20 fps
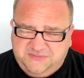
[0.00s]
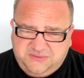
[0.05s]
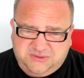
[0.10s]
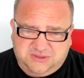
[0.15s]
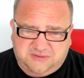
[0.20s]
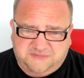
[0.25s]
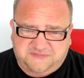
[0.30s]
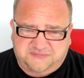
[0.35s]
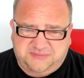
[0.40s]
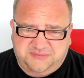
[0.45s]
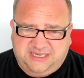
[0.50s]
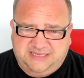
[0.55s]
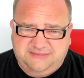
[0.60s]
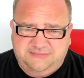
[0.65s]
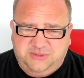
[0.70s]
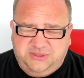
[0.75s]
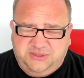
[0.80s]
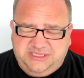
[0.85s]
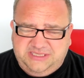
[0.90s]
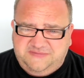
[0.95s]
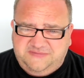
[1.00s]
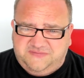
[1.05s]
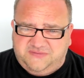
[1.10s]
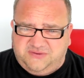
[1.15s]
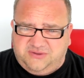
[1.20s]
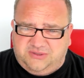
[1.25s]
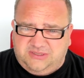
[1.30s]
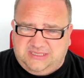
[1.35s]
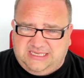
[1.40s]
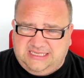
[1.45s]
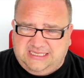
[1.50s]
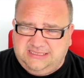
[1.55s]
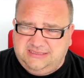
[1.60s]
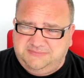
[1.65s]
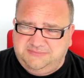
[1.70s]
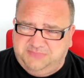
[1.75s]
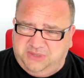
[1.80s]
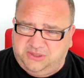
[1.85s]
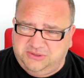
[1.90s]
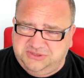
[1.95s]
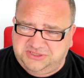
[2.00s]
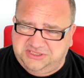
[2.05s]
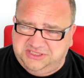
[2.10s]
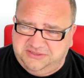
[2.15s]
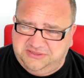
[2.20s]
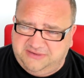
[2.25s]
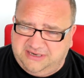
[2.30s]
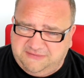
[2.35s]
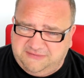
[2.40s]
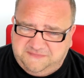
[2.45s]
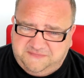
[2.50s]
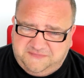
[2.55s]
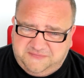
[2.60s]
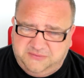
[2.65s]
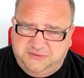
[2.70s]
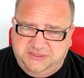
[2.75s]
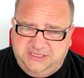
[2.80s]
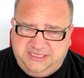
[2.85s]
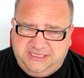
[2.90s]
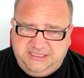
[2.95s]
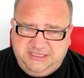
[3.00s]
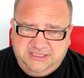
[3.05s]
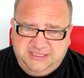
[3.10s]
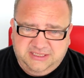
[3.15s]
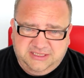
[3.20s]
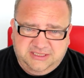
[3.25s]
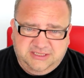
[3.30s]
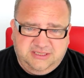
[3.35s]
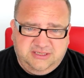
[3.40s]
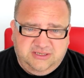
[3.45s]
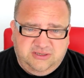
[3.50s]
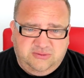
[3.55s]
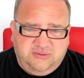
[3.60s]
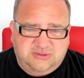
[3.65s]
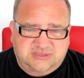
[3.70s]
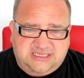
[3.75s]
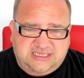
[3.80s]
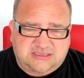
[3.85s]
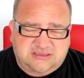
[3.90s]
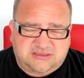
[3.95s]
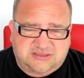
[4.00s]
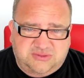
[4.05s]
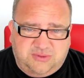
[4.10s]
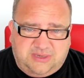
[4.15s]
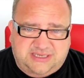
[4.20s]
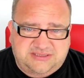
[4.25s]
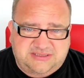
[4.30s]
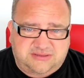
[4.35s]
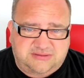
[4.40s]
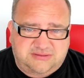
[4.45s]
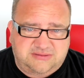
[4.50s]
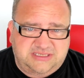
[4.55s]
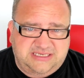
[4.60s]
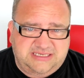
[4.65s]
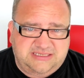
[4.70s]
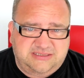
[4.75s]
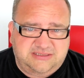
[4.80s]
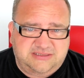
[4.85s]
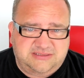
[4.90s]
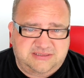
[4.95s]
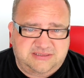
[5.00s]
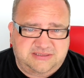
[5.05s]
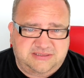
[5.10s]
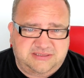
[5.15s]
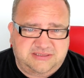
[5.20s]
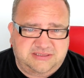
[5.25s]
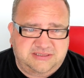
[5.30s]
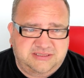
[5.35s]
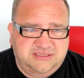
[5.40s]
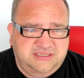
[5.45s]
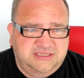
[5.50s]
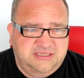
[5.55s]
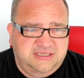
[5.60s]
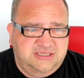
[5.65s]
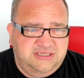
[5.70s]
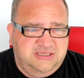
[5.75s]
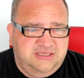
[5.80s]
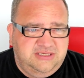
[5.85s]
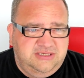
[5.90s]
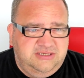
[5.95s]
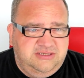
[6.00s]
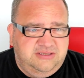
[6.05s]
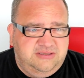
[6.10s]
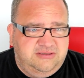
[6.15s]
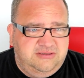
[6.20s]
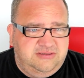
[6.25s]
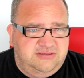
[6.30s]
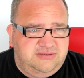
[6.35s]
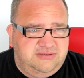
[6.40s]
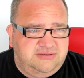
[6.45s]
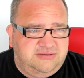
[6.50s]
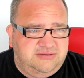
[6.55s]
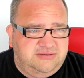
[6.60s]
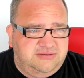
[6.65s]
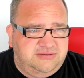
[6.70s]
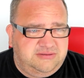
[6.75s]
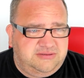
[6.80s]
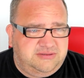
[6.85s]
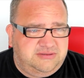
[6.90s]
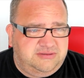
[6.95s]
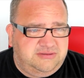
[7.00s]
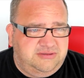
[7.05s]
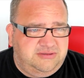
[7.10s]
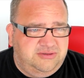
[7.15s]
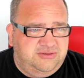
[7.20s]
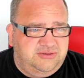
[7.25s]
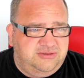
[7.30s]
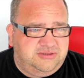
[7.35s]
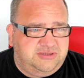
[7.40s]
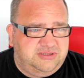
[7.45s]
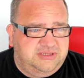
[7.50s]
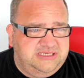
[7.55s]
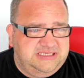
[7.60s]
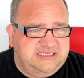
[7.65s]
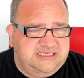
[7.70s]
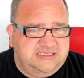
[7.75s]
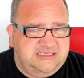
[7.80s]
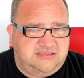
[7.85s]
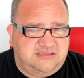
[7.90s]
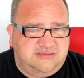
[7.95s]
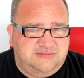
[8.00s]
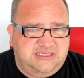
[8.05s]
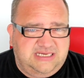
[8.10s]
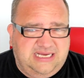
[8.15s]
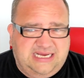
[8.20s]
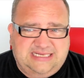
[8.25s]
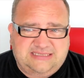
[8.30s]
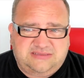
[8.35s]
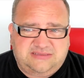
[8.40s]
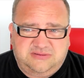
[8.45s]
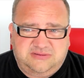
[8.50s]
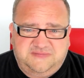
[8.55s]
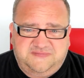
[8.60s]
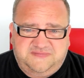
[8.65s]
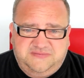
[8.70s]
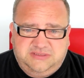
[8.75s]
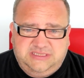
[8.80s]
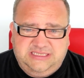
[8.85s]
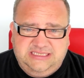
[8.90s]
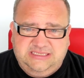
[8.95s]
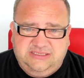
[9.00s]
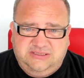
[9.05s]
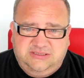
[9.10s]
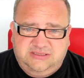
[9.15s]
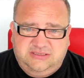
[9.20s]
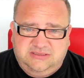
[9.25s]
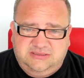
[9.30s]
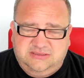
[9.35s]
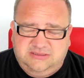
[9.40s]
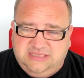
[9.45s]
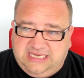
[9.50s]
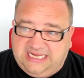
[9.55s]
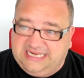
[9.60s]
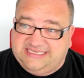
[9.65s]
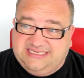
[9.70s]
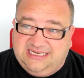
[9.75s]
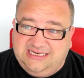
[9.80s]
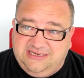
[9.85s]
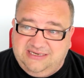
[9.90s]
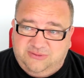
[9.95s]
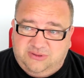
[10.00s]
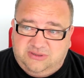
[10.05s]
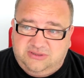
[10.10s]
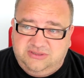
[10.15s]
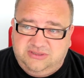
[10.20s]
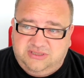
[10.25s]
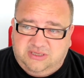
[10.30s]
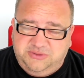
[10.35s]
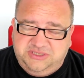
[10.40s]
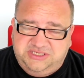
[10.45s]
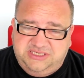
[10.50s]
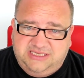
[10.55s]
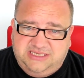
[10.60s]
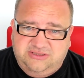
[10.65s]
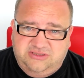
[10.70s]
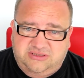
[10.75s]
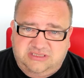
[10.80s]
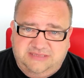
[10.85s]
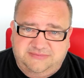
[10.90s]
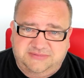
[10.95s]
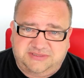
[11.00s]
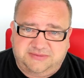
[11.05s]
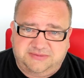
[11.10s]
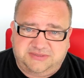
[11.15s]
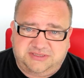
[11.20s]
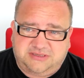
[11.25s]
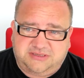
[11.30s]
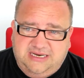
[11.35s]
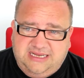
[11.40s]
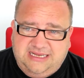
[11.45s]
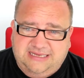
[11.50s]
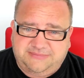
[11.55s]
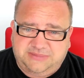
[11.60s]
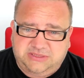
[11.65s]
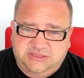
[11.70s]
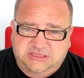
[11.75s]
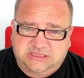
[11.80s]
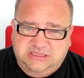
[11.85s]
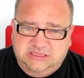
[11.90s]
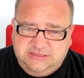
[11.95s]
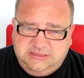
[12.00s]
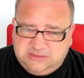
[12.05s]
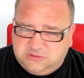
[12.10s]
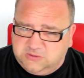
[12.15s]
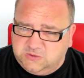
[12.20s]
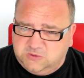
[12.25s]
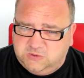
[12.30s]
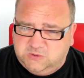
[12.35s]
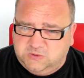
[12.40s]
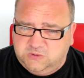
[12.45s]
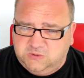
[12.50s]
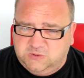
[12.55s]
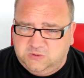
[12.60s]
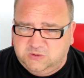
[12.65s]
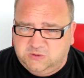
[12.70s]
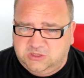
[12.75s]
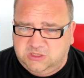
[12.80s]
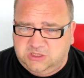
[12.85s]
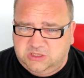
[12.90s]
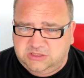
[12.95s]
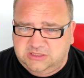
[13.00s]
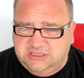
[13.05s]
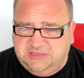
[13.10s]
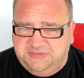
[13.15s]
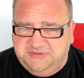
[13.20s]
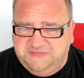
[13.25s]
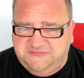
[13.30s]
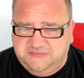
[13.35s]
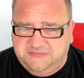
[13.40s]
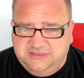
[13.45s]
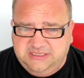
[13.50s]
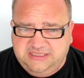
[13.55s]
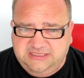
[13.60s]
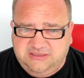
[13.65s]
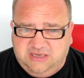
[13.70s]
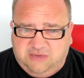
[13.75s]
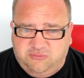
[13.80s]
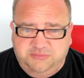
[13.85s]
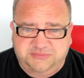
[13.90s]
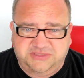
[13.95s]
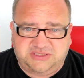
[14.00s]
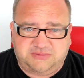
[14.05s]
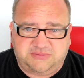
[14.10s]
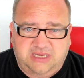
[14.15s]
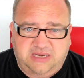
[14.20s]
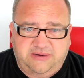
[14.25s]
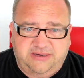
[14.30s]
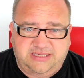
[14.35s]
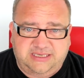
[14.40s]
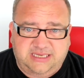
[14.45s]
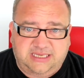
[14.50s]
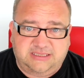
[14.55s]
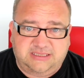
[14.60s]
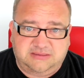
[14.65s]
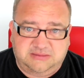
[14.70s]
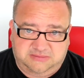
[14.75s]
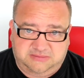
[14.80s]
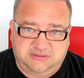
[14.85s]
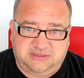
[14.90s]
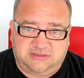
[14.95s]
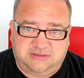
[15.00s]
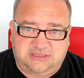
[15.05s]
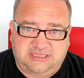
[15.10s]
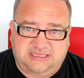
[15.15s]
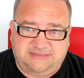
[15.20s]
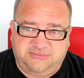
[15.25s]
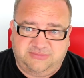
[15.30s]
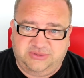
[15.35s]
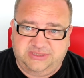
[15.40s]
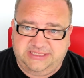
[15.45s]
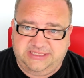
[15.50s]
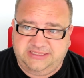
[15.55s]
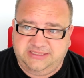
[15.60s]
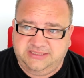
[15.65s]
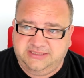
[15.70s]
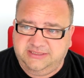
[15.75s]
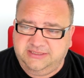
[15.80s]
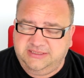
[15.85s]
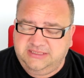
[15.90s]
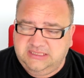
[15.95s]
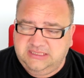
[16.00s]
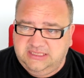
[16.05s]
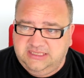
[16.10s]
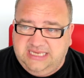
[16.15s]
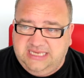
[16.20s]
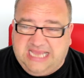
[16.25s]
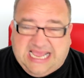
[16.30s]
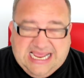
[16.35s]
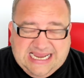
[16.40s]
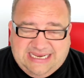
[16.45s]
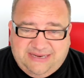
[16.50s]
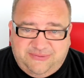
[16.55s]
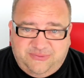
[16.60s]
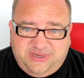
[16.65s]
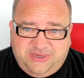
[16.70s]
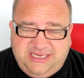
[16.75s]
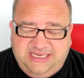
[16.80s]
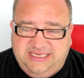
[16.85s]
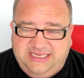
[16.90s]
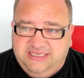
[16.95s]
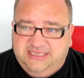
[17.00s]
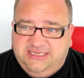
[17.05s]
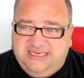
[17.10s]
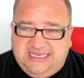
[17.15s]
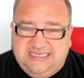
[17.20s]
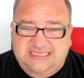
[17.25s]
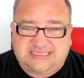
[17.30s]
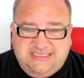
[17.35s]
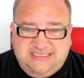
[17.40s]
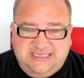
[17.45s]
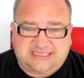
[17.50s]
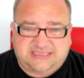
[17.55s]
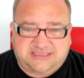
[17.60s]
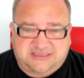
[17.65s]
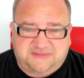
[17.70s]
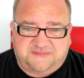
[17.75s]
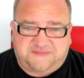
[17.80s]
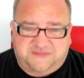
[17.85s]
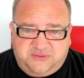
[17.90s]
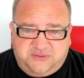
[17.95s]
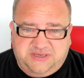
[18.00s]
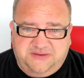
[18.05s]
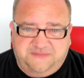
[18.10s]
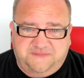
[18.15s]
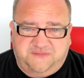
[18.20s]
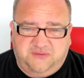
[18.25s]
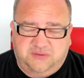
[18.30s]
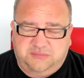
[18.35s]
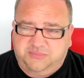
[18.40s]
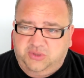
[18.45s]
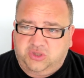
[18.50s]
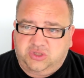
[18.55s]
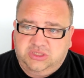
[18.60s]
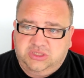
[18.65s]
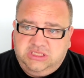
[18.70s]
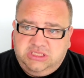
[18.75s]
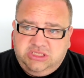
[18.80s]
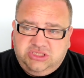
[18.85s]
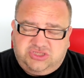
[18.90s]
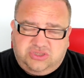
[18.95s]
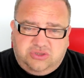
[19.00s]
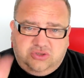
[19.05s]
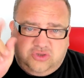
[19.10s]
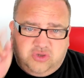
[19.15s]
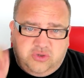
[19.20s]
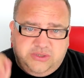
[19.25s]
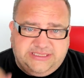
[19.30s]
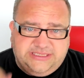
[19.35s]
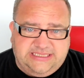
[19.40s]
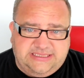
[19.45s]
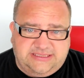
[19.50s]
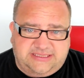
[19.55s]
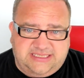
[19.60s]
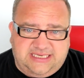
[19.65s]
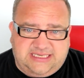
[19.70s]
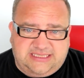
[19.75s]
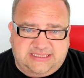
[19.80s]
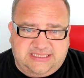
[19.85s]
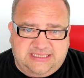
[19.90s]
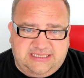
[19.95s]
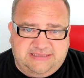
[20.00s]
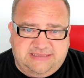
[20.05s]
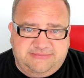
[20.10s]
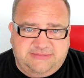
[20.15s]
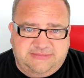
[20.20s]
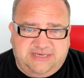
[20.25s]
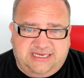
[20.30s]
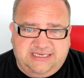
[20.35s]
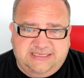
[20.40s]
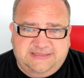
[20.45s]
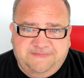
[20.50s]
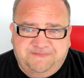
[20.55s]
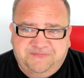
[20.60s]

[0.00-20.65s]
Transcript: Fuck off, man. I'm not here for all that poncing around fucking. Who's that twat on here? Uh, uh, Logan, is it something? I don't fucking know. I tell you what, though, I wish I had all them subscribers. Oh, God, I'd be fucking. I wouldn't be swearing then with all that money. Anyway, let's stick to the fucking football. So, going into that game, right?